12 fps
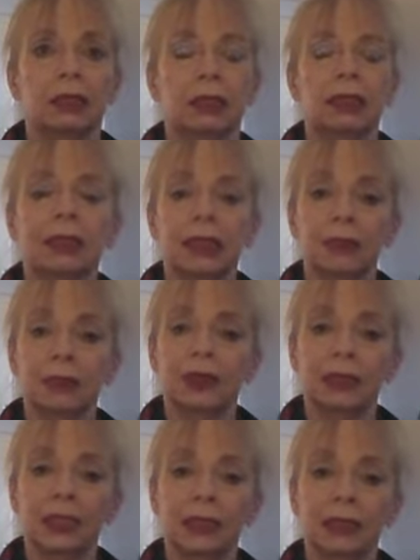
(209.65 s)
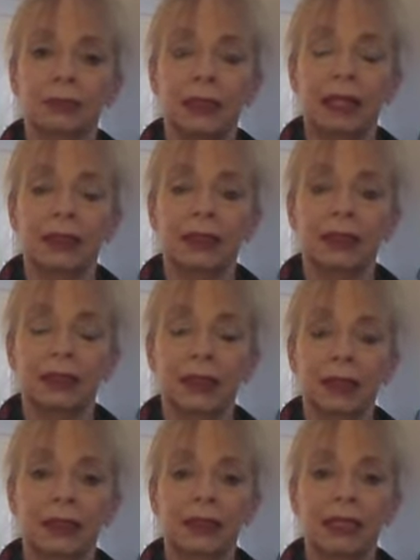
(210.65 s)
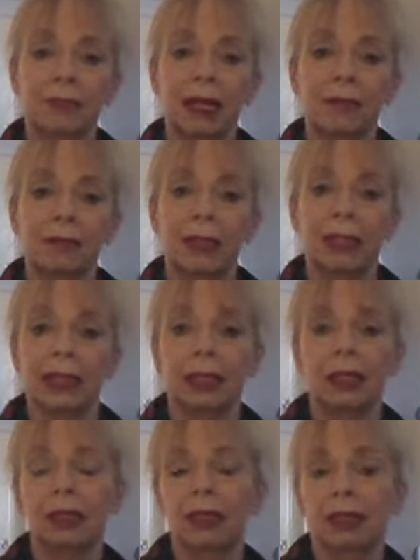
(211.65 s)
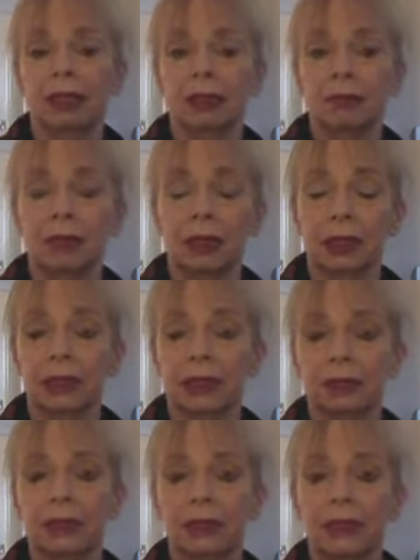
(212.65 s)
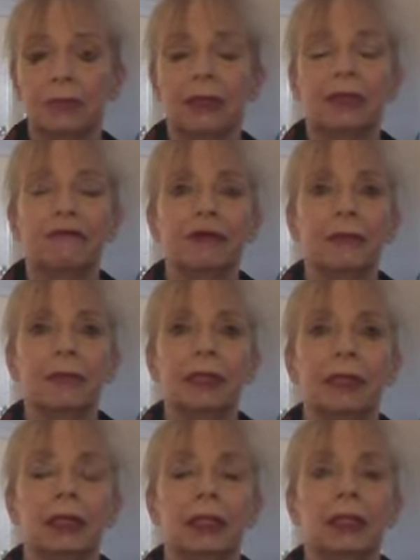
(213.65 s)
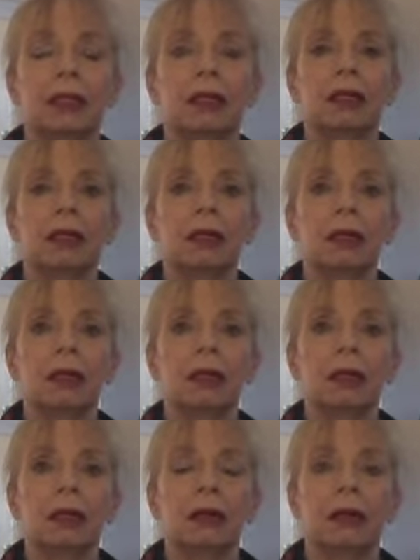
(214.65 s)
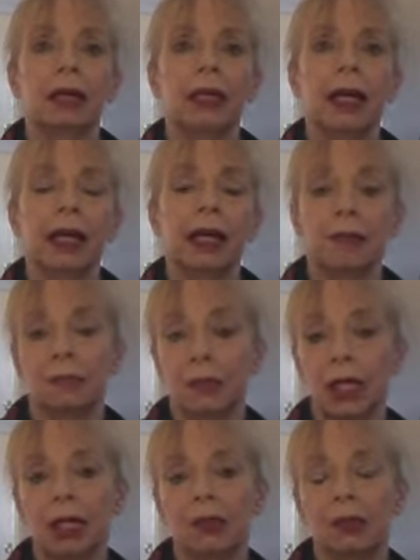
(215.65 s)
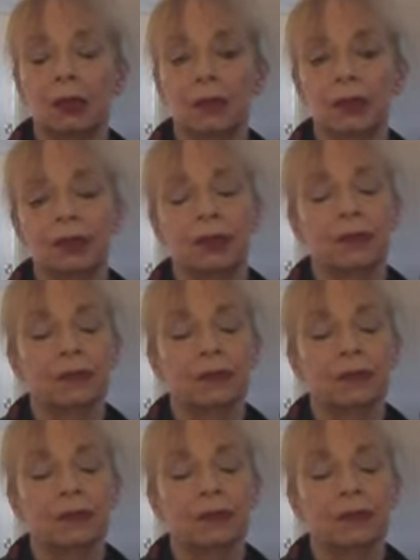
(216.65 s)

the terrible things about they said about me, my husband and my family, I am loath